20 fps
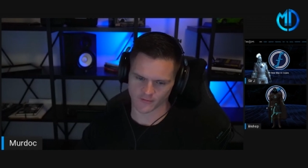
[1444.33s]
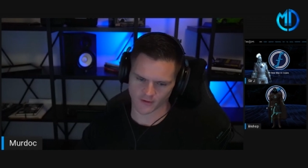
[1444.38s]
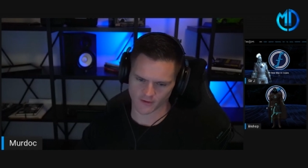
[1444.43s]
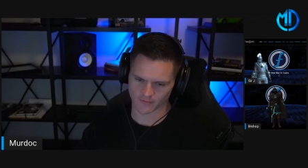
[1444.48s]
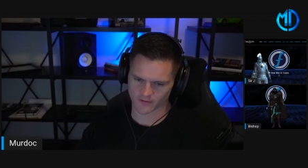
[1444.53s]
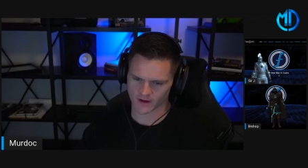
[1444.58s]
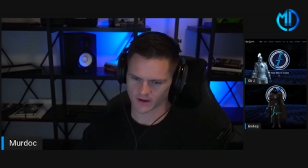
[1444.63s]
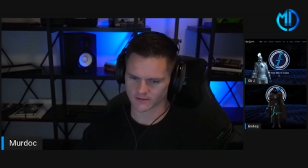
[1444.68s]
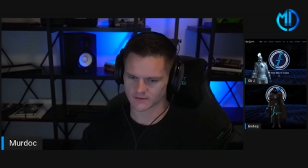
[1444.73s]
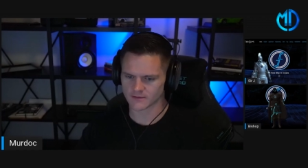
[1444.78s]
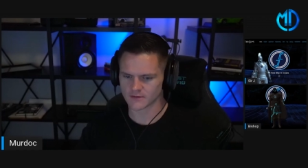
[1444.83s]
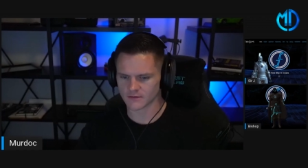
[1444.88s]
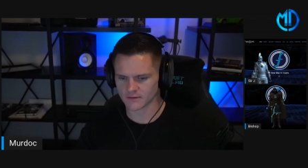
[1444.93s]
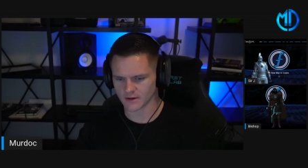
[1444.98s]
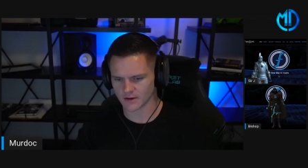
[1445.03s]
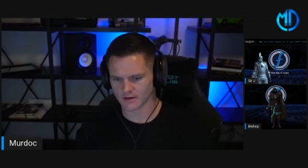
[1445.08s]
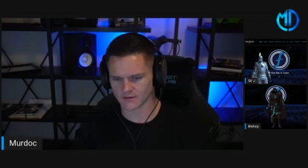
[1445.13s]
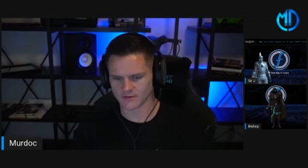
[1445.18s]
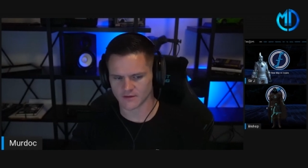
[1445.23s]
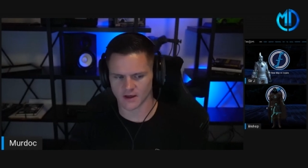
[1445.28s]
if that's
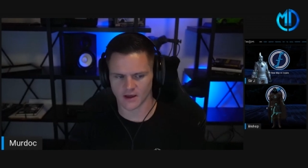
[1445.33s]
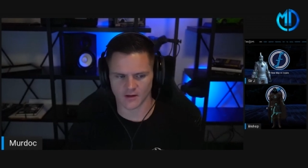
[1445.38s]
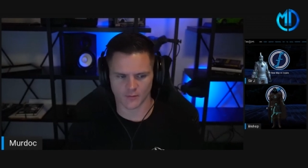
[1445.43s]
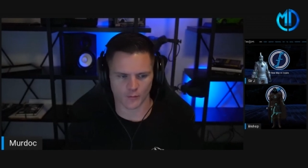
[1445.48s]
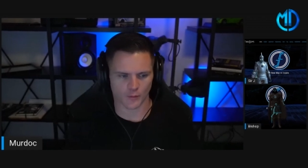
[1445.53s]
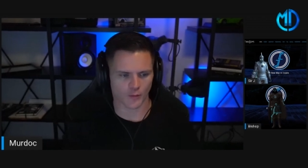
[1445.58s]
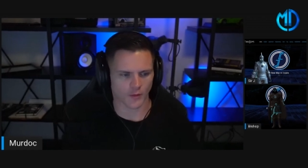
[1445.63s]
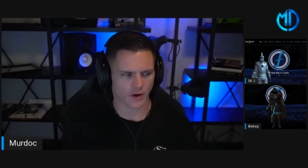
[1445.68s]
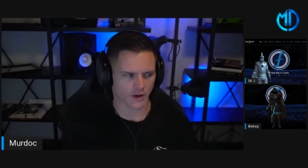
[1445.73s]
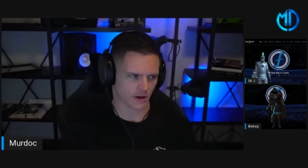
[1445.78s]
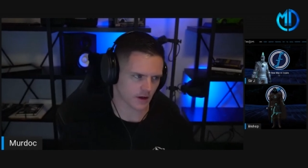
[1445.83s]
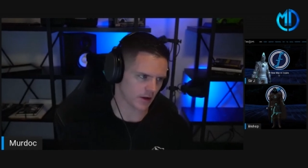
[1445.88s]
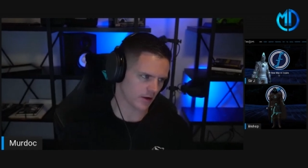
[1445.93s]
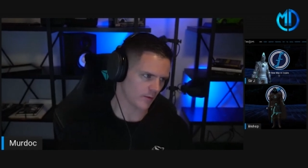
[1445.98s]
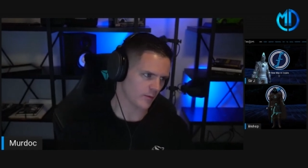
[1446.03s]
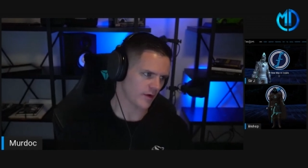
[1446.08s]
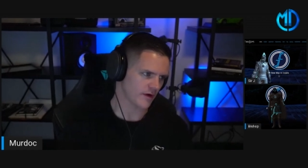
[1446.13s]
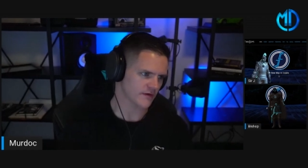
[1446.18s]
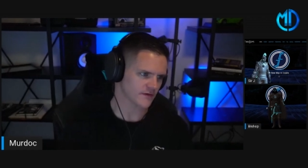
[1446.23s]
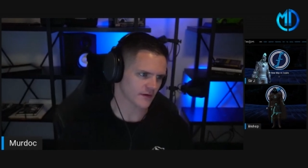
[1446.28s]
like I said, like you know,
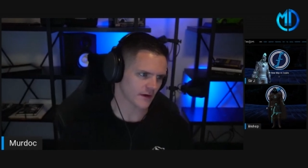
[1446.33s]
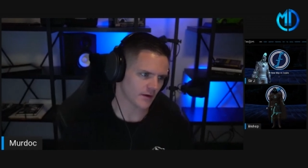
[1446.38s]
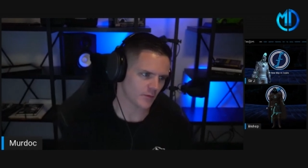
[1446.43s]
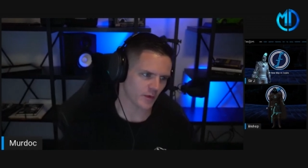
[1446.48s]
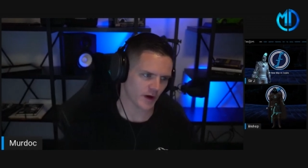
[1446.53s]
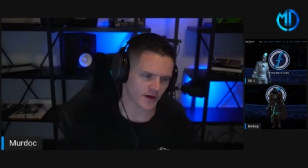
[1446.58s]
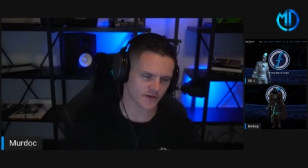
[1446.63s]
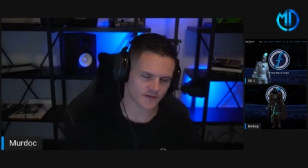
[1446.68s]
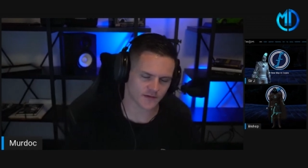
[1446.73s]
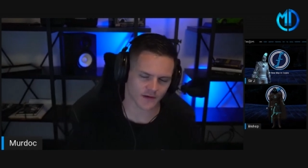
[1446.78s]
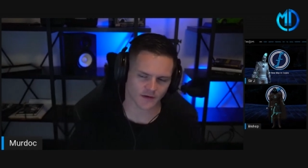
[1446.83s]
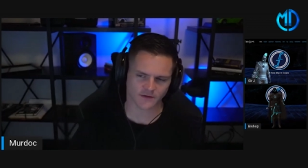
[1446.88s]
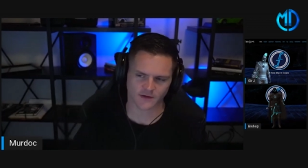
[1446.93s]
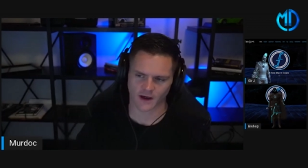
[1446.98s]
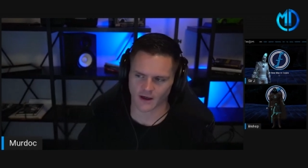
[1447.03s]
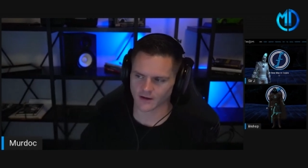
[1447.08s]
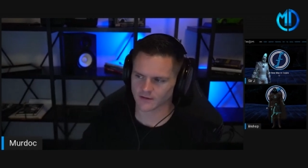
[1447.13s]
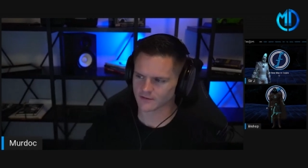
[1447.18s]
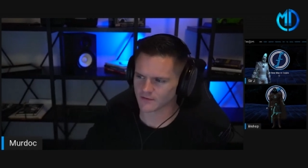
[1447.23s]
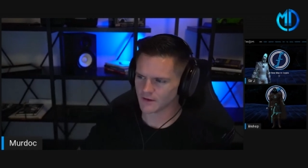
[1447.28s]
based on buy sell
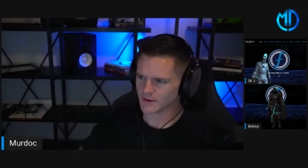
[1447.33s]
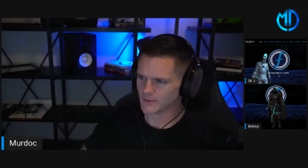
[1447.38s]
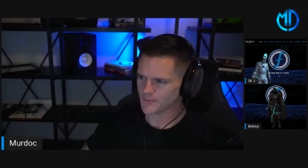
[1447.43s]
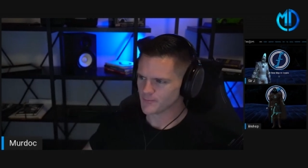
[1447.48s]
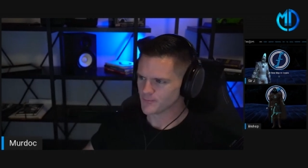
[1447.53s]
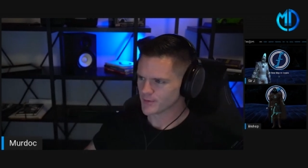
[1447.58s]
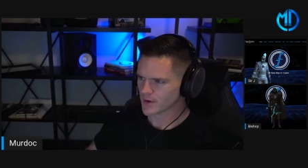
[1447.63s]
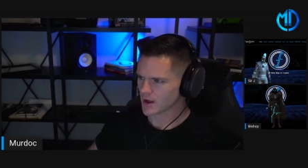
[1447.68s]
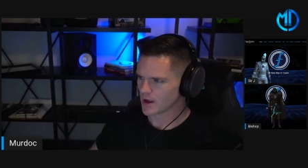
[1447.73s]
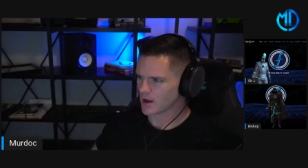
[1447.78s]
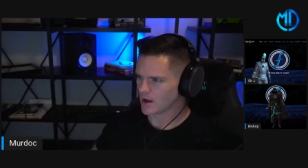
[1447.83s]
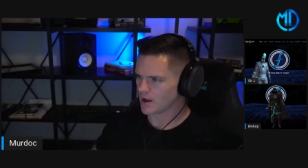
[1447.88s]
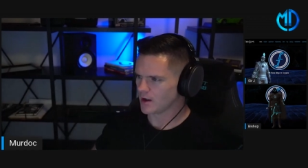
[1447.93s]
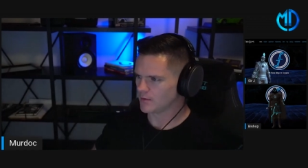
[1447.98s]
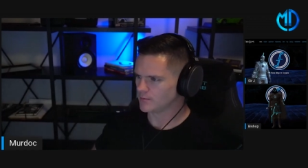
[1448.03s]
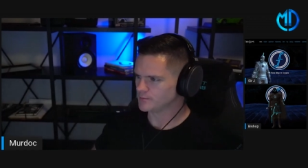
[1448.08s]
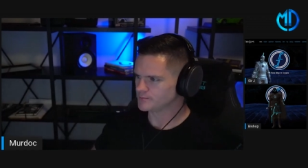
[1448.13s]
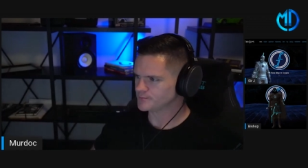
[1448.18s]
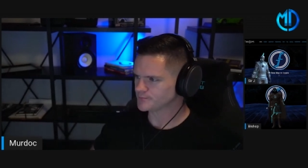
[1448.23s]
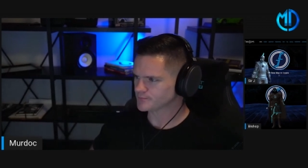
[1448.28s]
tax.
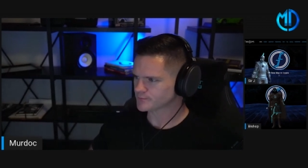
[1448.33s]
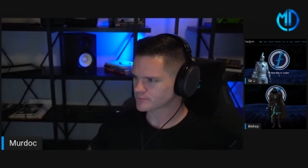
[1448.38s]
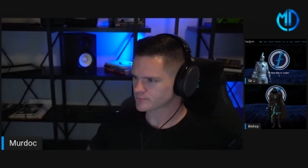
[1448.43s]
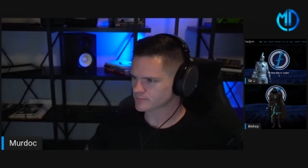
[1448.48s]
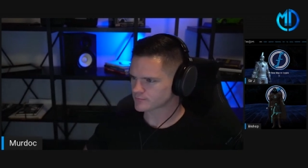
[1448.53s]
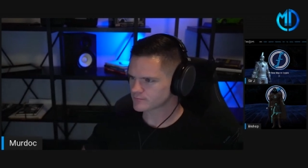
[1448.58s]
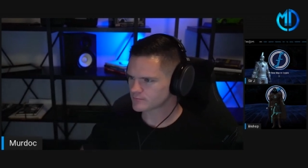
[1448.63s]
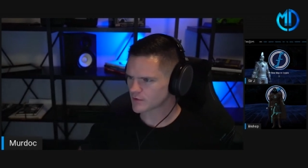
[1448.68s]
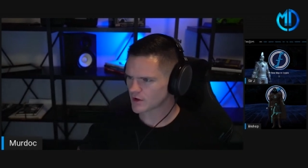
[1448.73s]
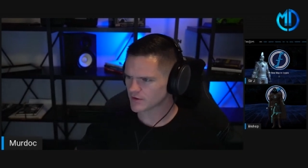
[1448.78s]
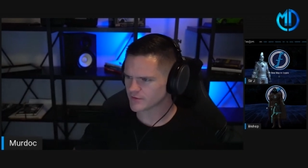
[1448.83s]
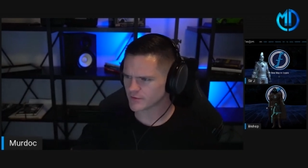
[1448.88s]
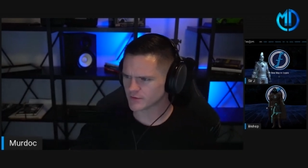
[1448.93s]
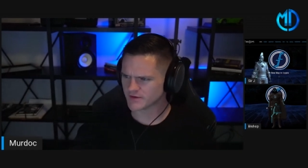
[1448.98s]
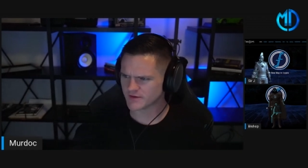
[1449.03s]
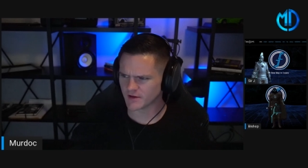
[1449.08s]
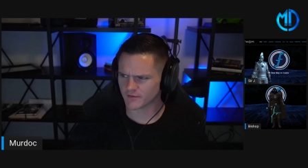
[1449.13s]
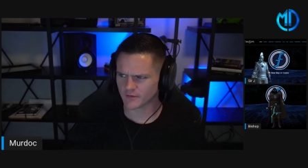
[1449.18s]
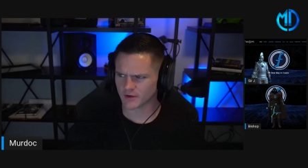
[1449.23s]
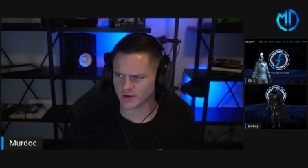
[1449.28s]
Um, so
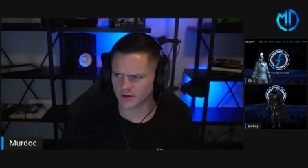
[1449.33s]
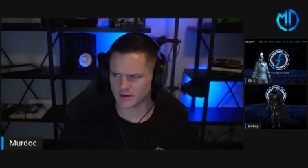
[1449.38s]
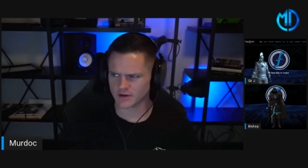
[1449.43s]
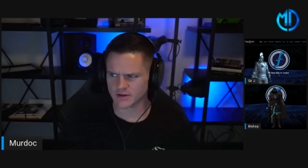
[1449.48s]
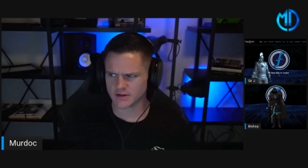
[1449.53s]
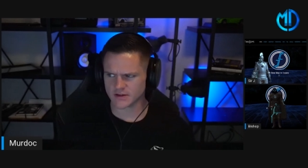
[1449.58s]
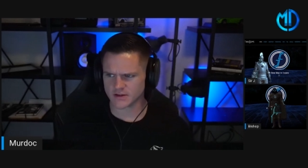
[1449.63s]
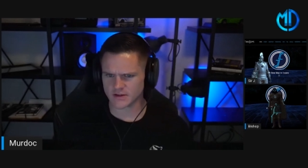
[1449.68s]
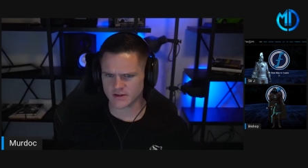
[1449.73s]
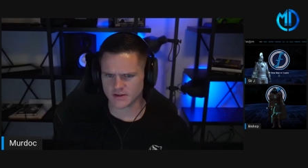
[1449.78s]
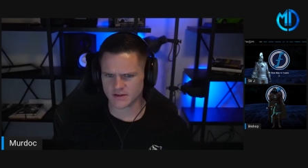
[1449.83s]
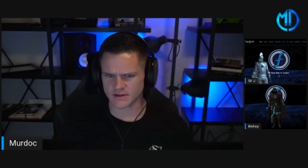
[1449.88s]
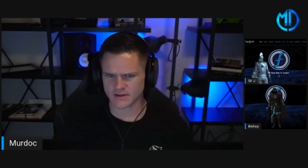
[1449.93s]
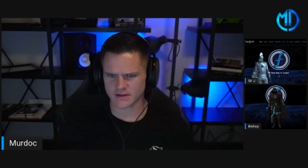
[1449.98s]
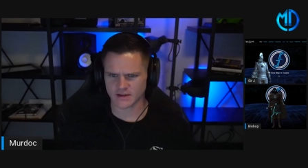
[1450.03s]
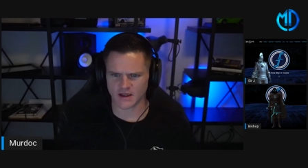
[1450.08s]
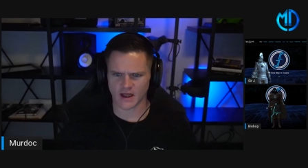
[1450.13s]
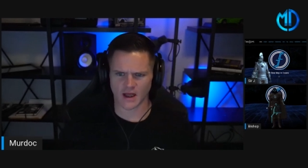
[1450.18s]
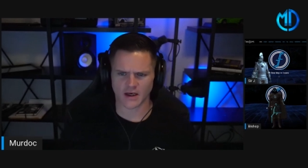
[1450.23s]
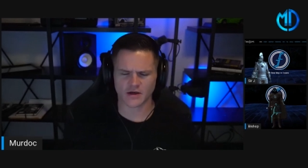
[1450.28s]
it's definitely good to, to
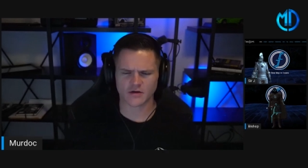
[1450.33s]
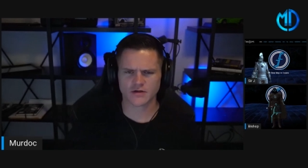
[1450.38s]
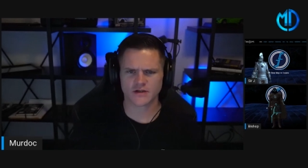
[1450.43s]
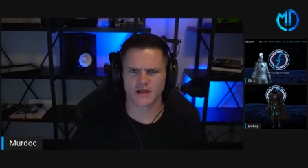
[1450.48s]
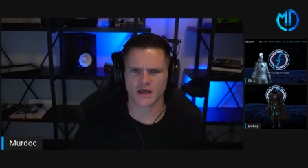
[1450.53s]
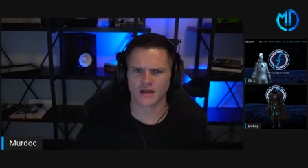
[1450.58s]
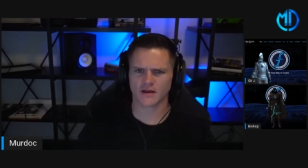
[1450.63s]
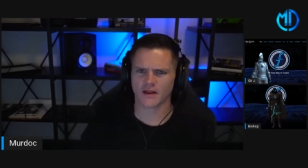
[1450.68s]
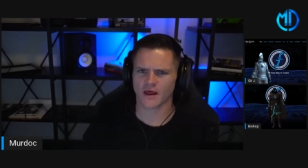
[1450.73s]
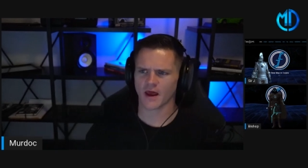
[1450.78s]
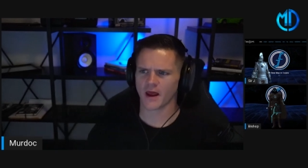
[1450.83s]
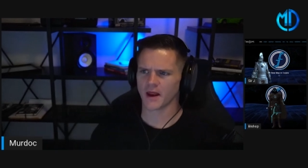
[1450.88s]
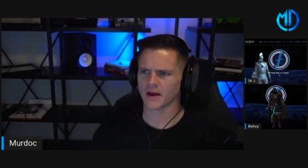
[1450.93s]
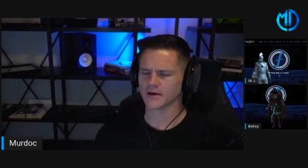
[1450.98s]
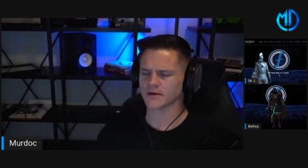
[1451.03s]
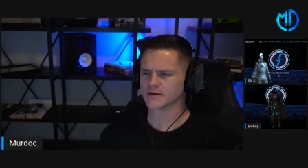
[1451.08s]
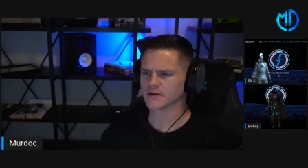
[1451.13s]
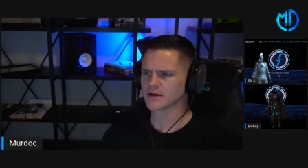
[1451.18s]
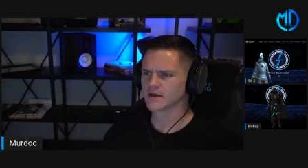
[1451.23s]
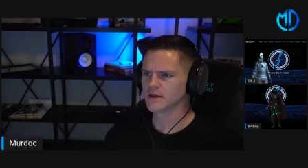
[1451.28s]
see that and you said
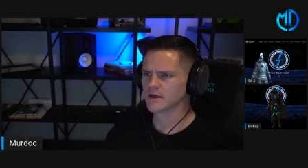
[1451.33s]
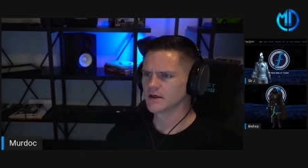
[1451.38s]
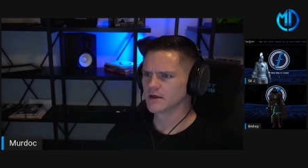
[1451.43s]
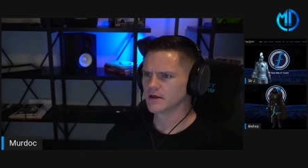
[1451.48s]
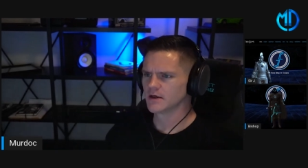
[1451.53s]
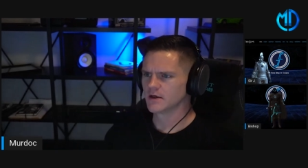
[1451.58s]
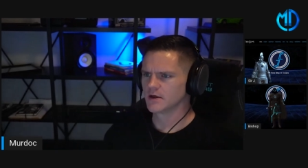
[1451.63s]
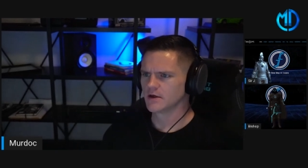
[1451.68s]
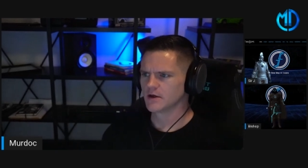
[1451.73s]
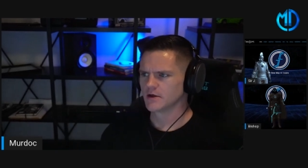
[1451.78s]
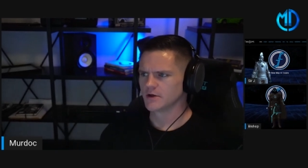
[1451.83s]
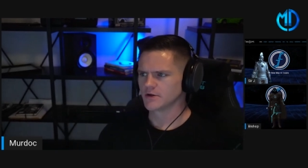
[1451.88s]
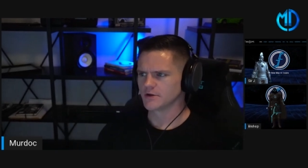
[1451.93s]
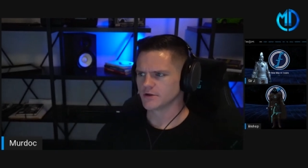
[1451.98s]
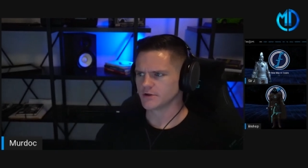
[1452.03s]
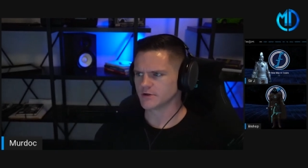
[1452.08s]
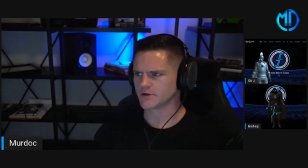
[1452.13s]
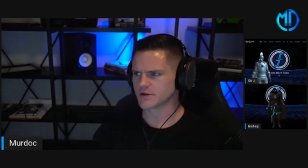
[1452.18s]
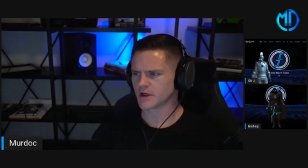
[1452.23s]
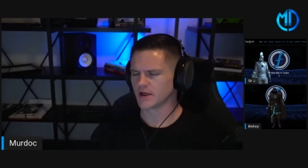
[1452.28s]
that
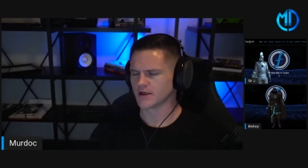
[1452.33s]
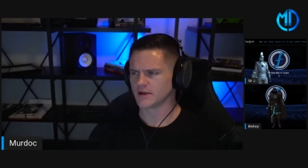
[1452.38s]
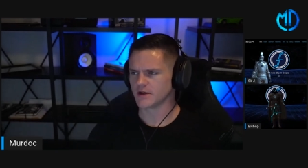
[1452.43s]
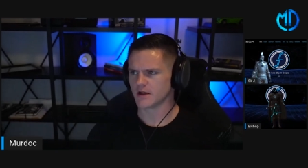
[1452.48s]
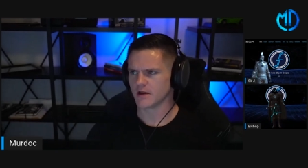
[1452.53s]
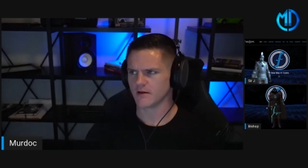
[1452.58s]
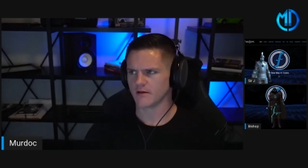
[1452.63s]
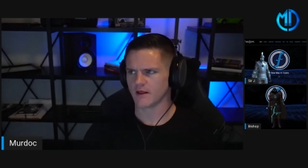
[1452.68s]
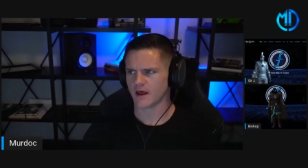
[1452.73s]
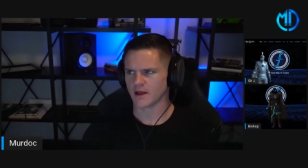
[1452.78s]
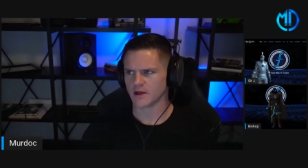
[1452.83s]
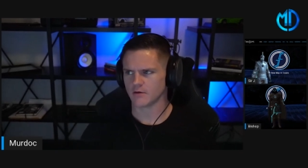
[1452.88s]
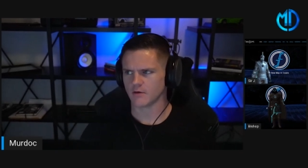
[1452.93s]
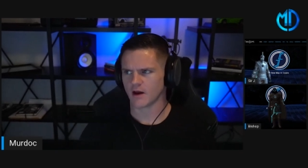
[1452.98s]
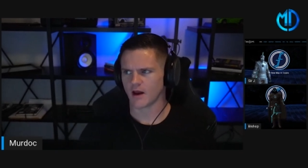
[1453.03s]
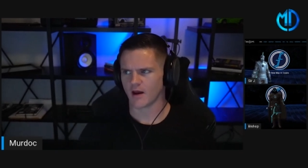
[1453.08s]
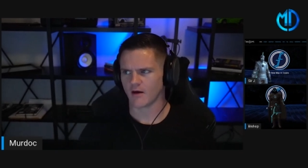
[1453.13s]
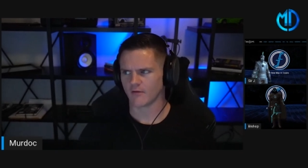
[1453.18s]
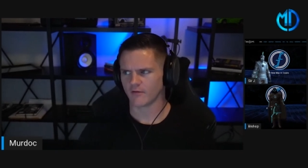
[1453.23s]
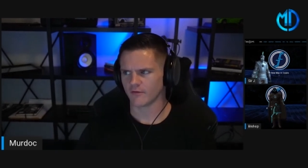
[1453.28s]
you said that you
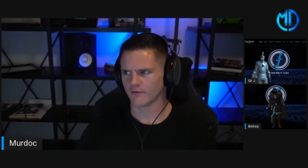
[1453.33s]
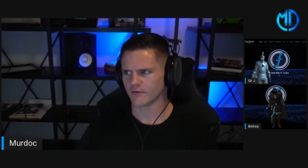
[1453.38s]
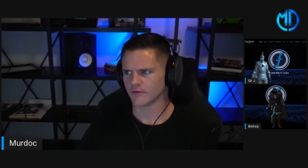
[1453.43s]
have